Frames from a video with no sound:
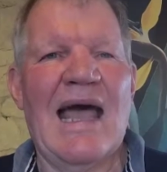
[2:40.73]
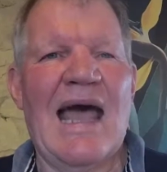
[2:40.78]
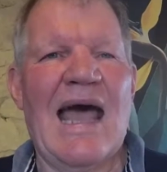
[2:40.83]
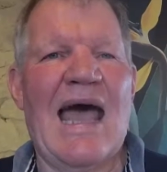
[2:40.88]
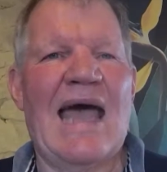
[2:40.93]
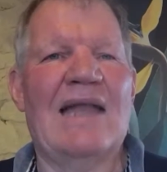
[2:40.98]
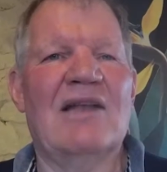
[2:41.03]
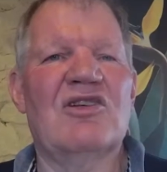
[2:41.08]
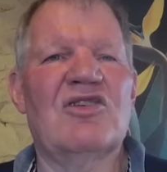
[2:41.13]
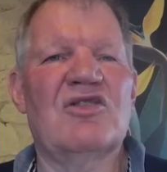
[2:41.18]

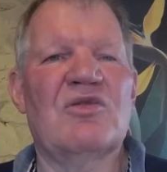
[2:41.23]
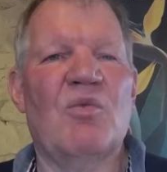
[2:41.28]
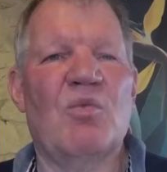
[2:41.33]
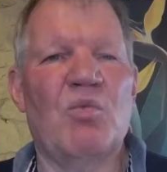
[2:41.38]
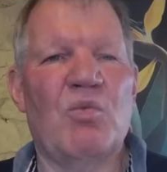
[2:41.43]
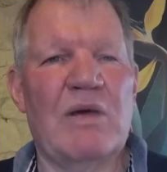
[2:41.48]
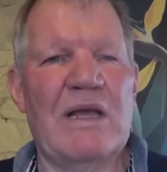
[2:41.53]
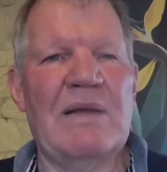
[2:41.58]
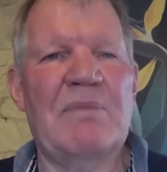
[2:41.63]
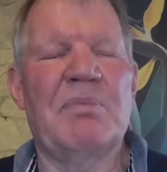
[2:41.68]
And
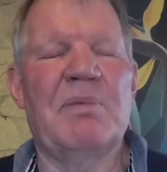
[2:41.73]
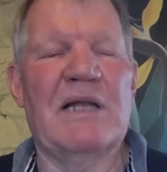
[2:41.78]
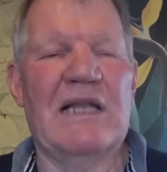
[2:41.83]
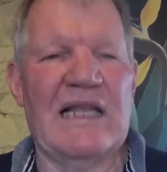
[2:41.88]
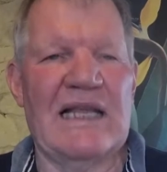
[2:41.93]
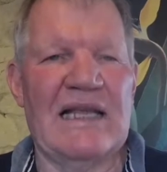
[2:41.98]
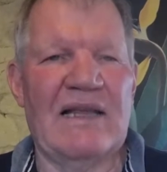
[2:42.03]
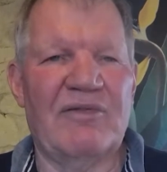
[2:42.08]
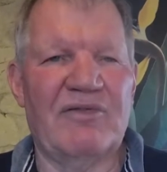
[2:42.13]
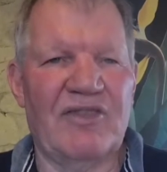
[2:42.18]
we
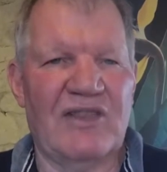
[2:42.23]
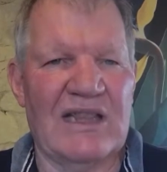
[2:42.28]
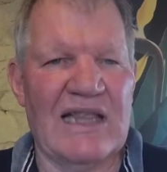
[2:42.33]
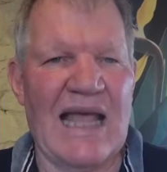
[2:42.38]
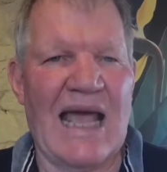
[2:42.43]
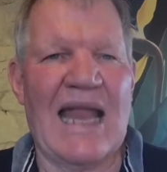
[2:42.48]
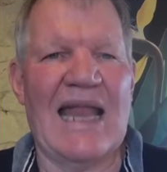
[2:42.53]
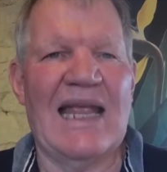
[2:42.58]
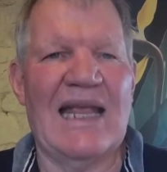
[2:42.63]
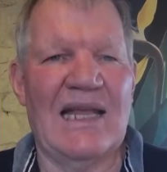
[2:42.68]
believe
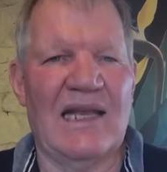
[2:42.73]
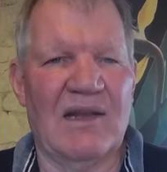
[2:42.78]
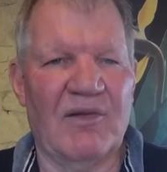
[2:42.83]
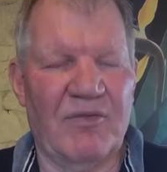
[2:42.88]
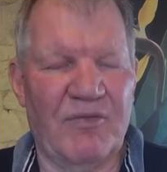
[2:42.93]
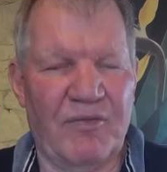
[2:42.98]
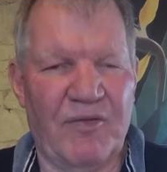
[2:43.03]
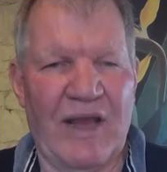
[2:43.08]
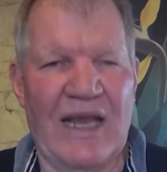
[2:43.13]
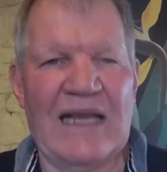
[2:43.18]
that it
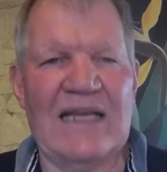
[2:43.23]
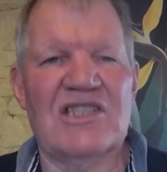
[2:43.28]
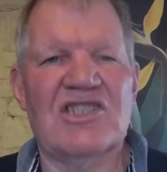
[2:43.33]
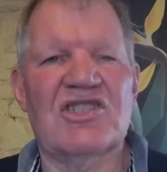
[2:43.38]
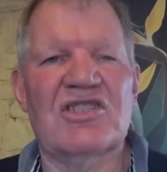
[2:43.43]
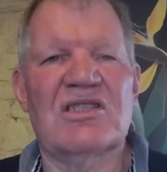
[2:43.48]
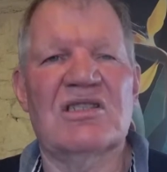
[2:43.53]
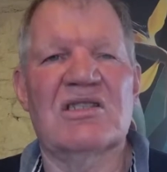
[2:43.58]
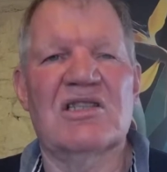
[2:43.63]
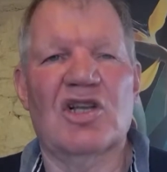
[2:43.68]

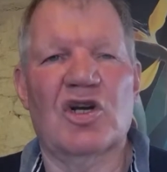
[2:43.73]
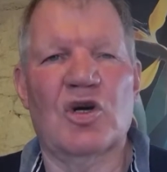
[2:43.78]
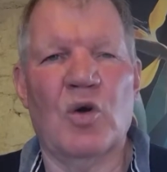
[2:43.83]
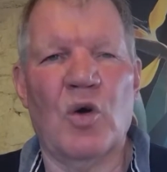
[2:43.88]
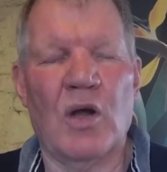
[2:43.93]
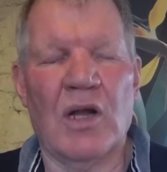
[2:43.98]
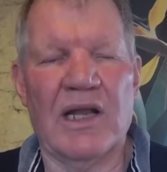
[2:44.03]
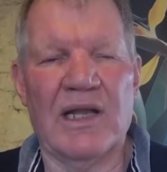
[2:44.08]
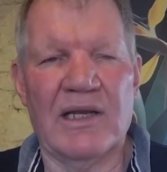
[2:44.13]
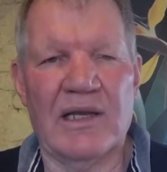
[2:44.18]
affects the
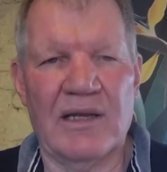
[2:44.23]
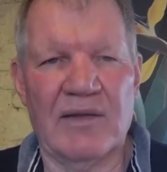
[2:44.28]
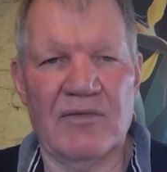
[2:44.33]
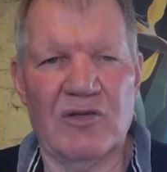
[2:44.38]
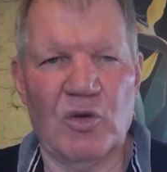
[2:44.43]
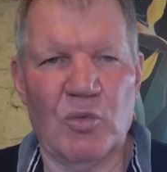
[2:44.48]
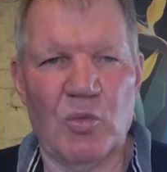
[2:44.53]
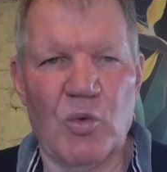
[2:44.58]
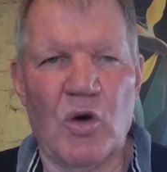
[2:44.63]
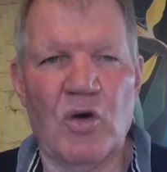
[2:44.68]
quality
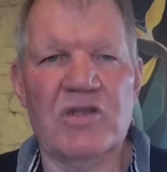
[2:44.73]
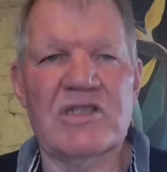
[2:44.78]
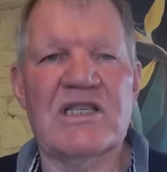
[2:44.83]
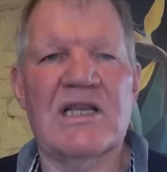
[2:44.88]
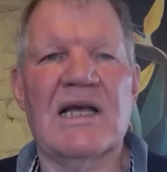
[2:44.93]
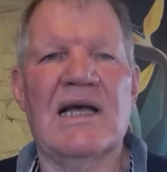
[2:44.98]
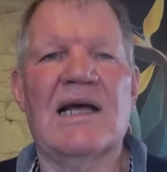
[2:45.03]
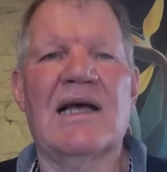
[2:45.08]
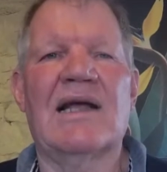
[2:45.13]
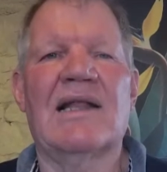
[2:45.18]
of the
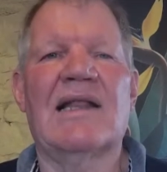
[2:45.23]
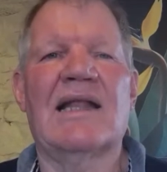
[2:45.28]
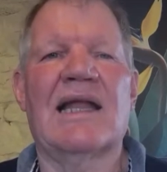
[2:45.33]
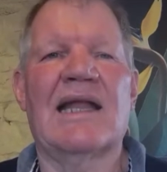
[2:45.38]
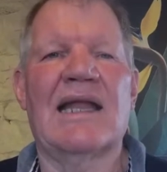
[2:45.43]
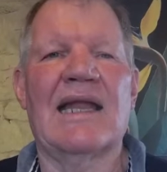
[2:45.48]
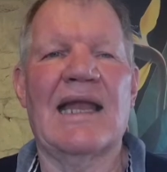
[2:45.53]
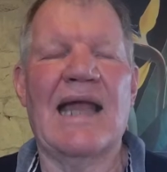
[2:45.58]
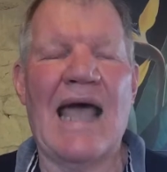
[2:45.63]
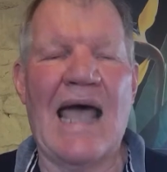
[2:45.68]
water,
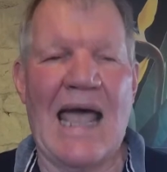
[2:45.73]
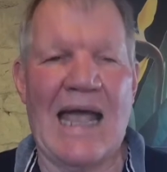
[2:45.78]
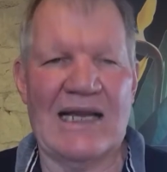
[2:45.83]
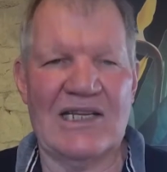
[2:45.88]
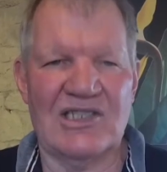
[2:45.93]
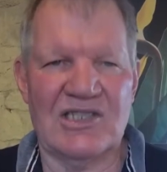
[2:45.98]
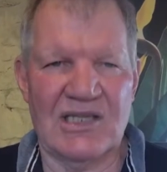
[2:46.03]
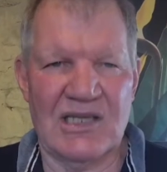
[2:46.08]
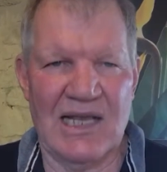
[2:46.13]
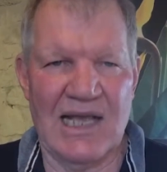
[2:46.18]
that it
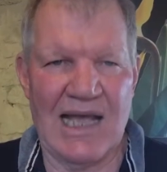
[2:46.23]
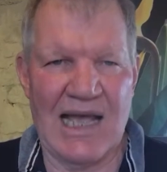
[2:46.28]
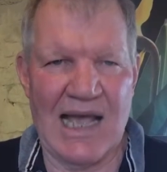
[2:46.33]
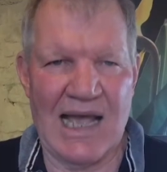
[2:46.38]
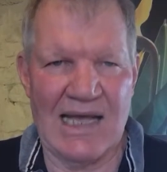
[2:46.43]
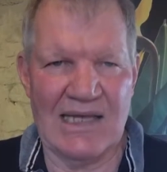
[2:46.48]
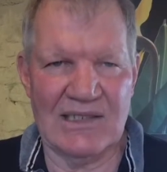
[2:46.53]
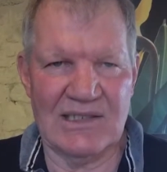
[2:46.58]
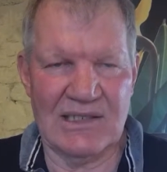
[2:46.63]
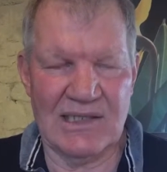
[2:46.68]
acts
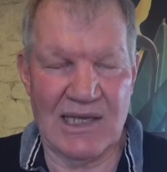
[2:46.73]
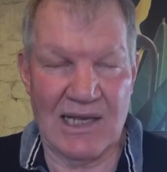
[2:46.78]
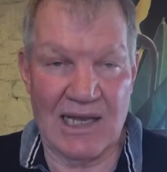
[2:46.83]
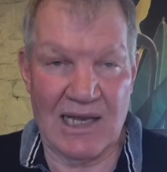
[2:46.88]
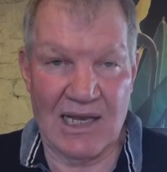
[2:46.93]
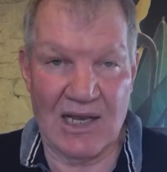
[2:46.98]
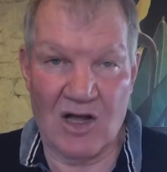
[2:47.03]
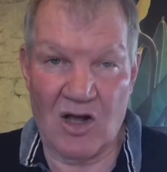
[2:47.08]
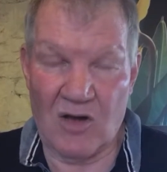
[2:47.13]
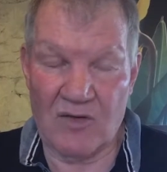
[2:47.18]
as
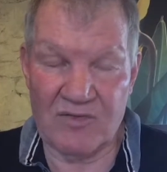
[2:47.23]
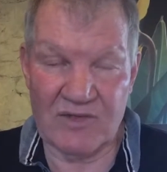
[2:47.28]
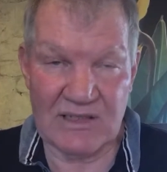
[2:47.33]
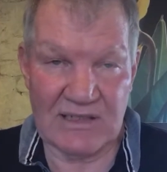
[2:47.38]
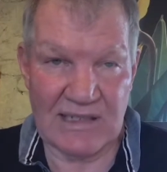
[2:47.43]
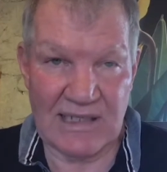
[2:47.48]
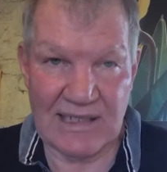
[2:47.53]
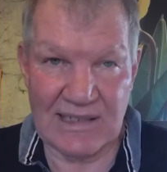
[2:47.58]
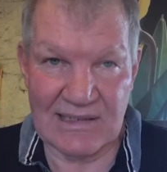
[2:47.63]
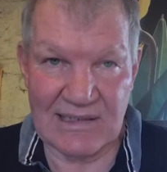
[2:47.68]

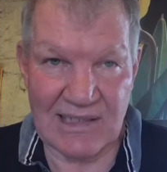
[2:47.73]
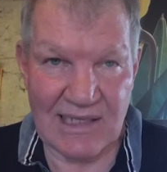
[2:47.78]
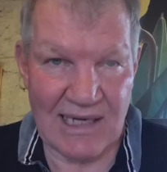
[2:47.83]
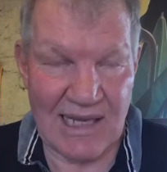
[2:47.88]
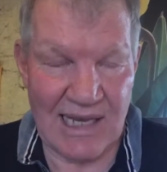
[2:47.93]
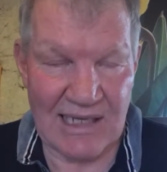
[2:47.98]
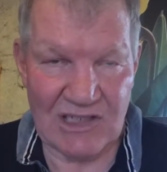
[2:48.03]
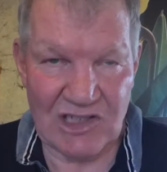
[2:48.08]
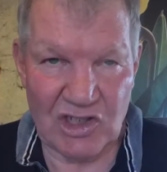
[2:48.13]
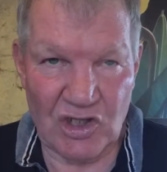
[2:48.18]
obviously as an
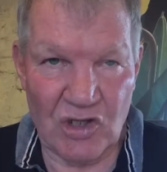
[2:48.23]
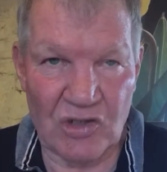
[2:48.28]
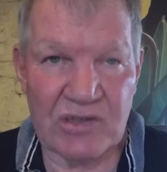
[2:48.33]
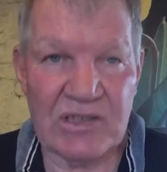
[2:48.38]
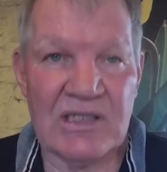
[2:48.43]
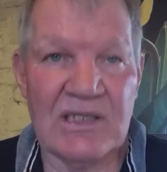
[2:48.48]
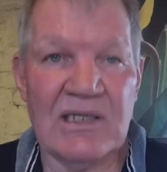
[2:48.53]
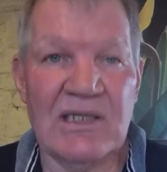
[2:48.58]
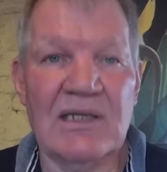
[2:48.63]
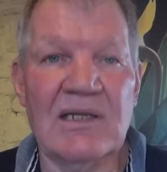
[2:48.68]

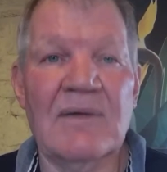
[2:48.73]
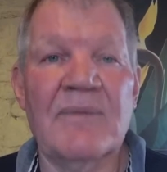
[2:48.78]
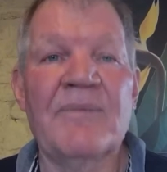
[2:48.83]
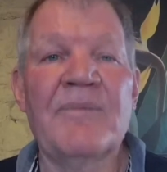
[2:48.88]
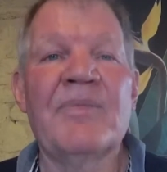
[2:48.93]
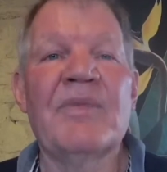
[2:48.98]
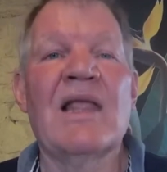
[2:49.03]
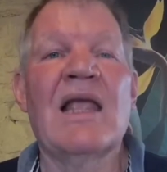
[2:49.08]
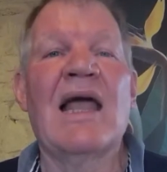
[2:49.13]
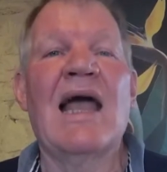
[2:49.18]
antioxidant,
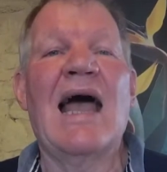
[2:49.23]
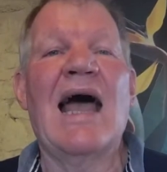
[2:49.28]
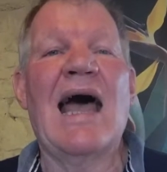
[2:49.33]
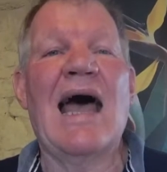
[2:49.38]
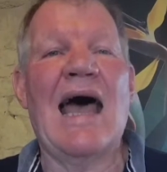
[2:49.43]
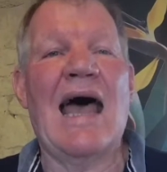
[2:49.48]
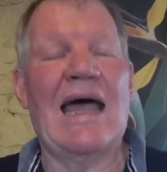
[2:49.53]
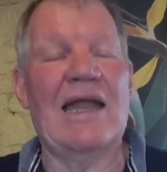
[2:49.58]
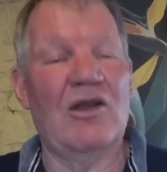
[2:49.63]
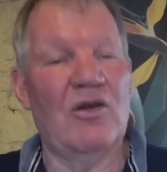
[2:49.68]

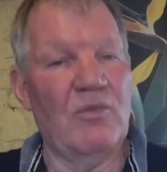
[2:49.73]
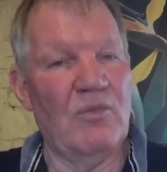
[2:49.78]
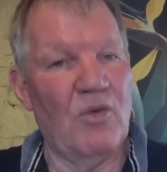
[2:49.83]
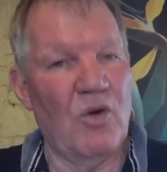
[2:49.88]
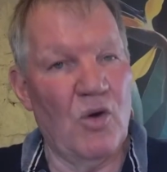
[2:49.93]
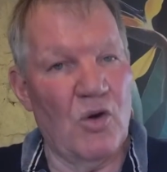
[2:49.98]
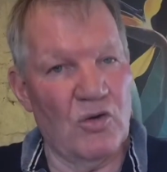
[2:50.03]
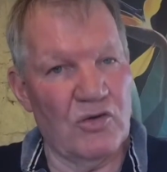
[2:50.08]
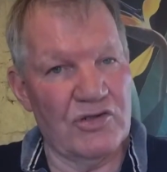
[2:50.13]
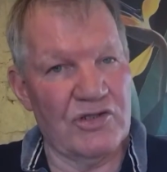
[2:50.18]
and
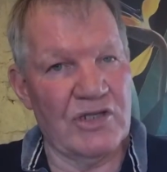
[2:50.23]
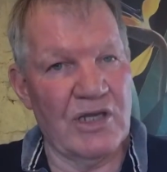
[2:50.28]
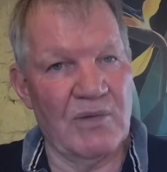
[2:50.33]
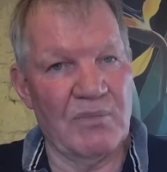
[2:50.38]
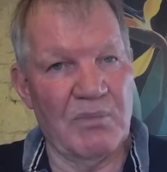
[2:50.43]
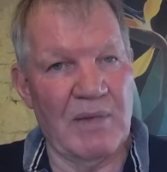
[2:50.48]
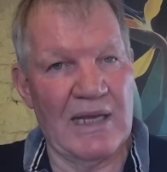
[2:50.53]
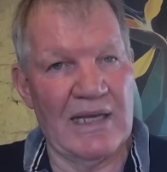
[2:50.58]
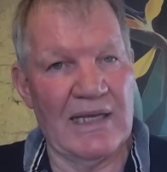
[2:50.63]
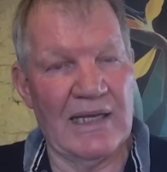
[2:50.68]
also
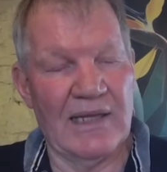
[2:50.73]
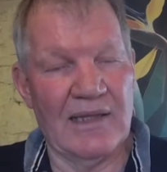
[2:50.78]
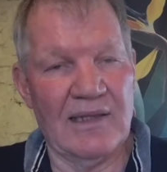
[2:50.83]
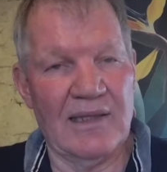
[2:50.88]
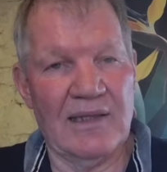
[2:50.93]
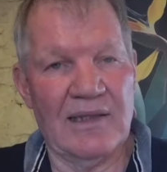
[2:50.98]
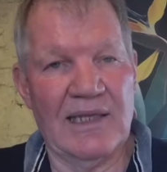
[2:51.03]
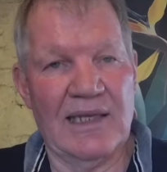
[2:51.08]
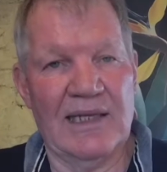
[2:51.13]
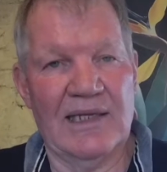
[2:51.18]
many
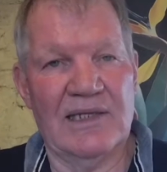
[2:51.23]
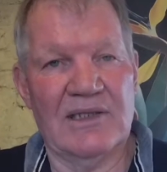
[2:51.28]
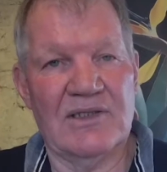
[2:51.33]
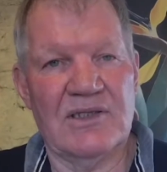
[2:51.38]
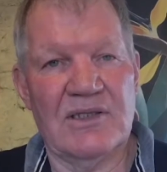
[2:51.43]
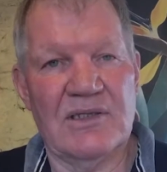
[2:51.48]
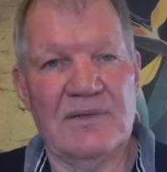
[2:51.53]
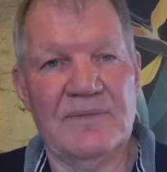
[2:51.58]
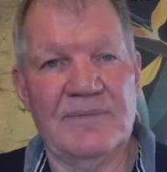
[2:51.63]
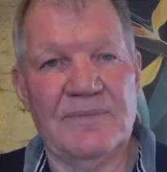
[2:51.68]
other
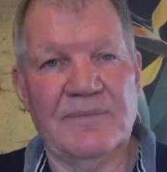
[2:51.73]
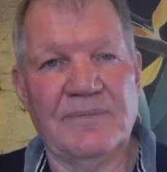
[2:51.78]
things.